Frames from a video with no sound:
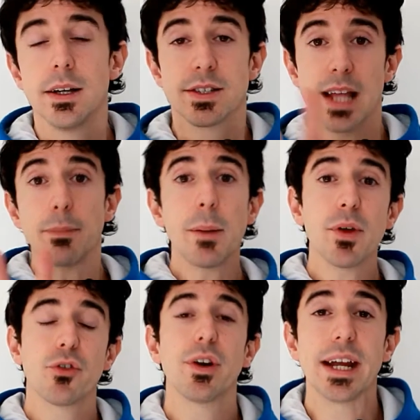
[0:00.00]
Step
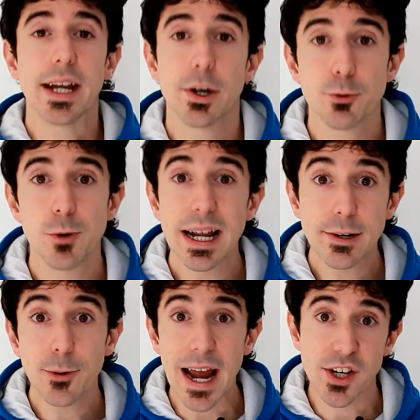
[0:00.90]
number three,
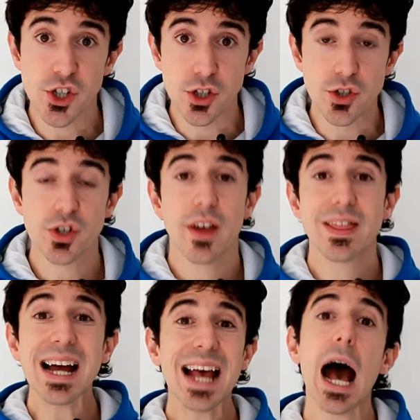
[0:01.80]
redirections.
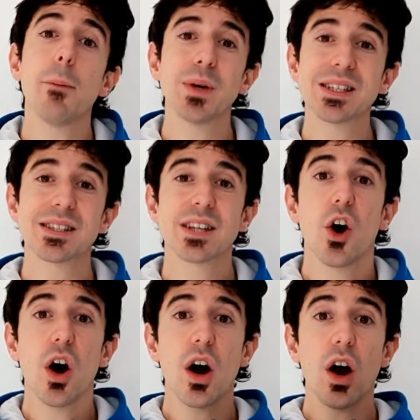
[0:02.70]
That happens
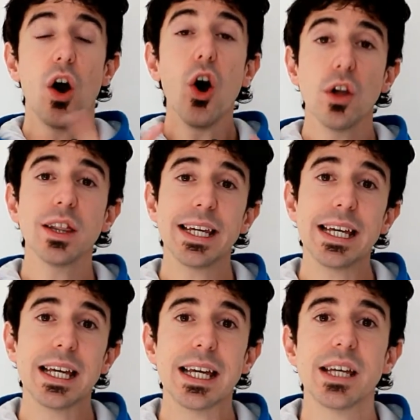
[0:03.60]

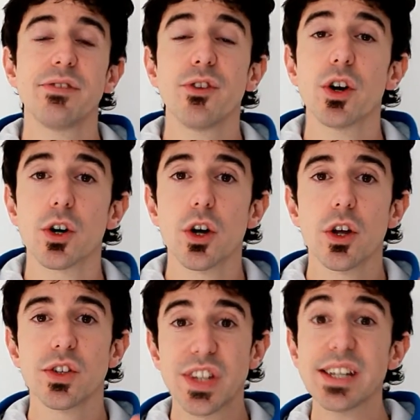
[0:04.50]
only if you're
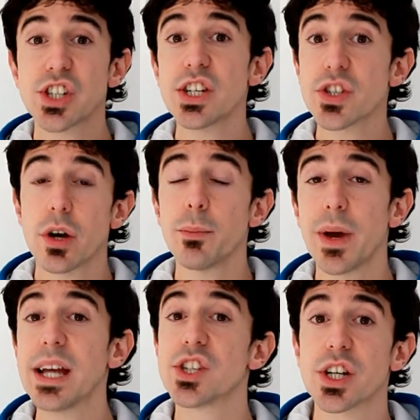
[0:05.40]
ditching some
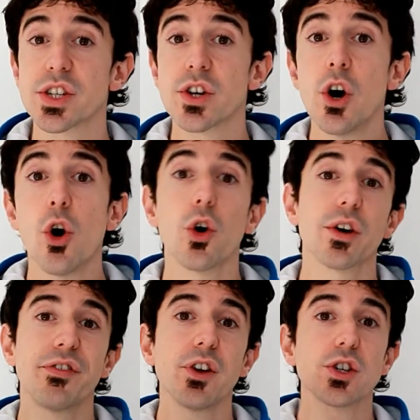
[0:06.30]
pages
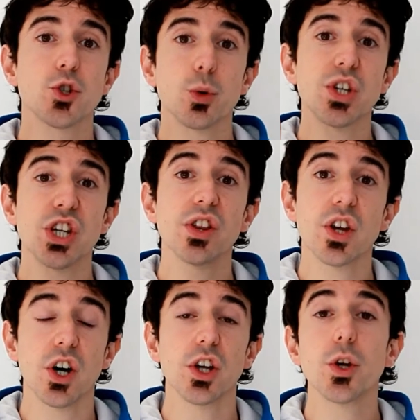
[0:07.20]
or if you're switching
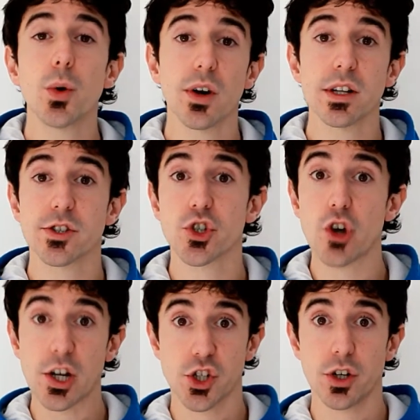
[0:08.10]
the URL
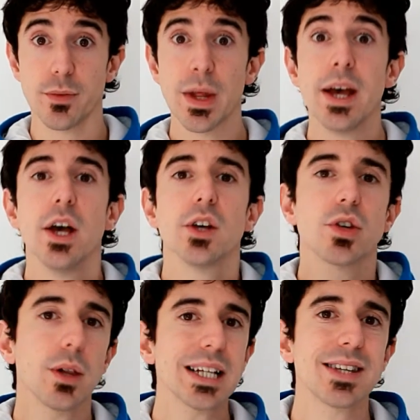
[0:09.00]
structure.
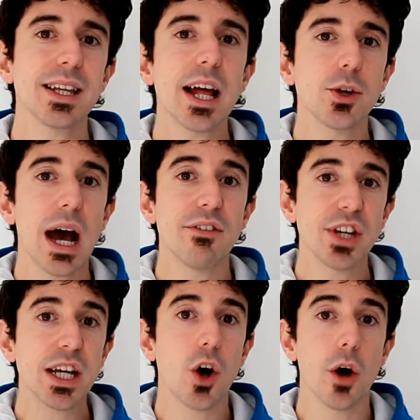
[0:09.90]
So let's say that you have
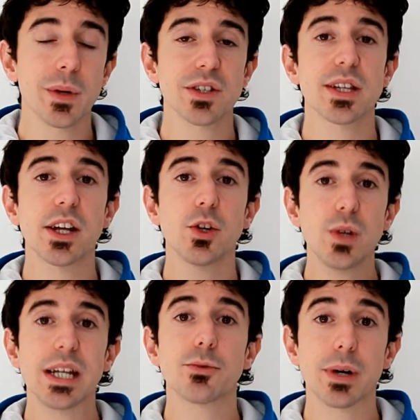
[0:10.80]
an e-commerce that you
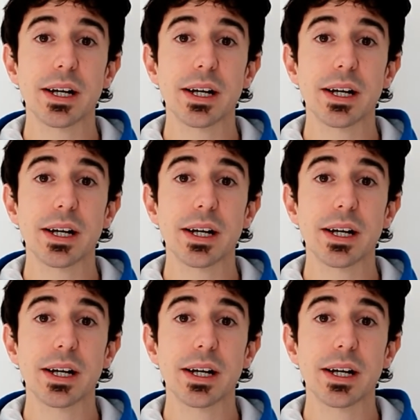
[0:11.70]
need